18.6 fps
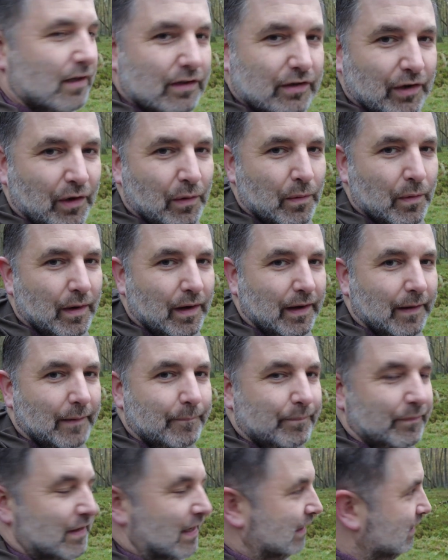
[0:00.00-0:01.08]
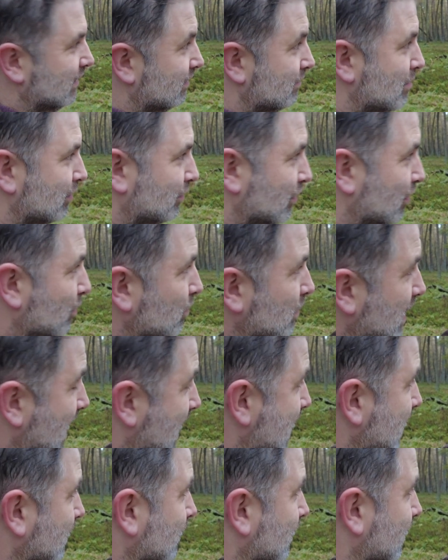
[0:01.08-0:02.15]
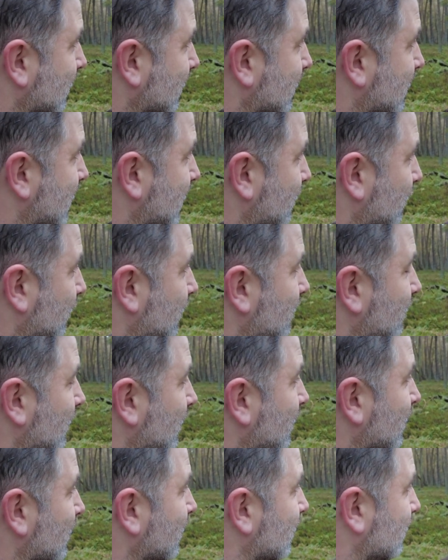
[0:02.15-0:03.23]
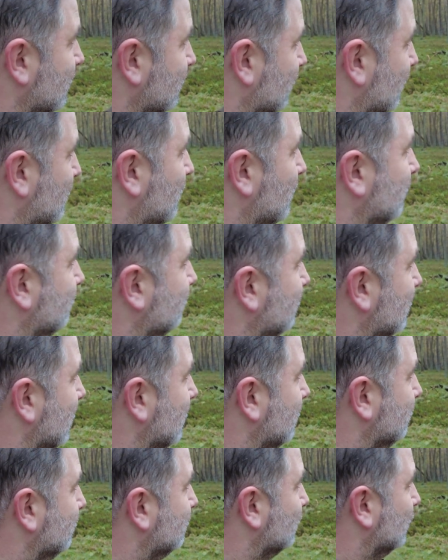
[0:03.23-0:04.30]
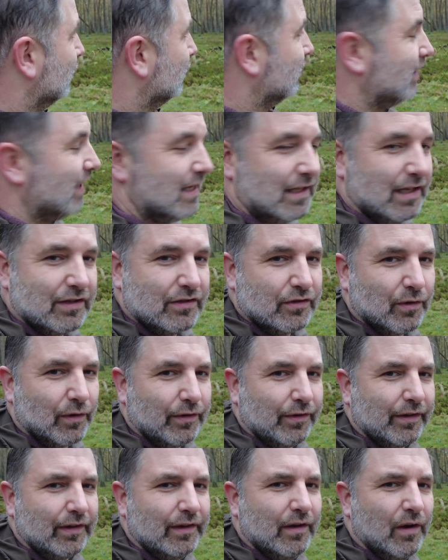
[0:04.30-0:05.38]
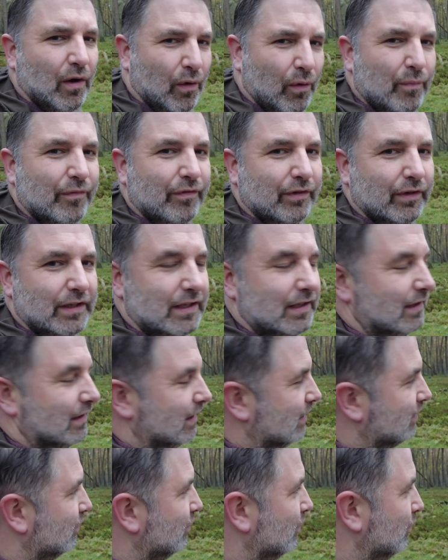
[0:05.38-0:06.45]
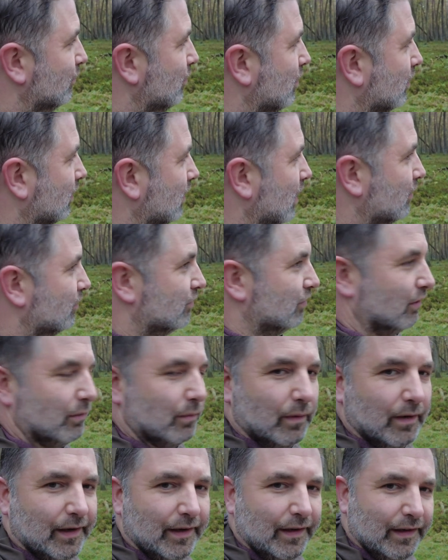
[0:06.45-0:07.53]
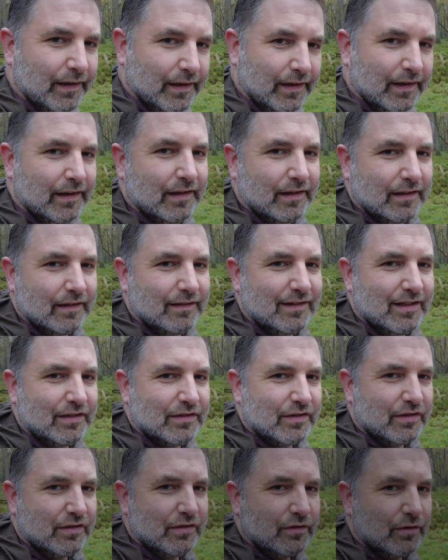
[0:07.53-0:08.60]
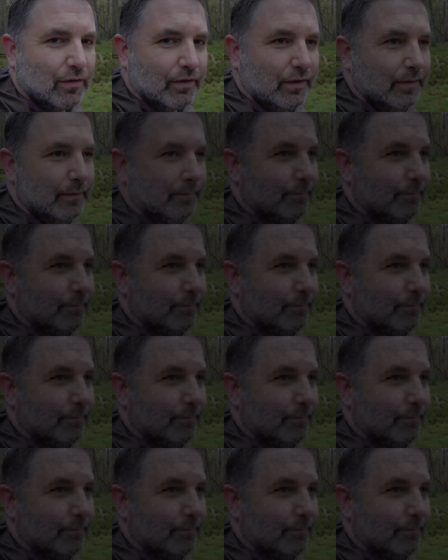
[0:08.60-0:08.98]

So yeah, this is about the only angle I can get on it. So yeah, I'm gonna take this shot. Hopefully it's gonna work out. So this is the shot.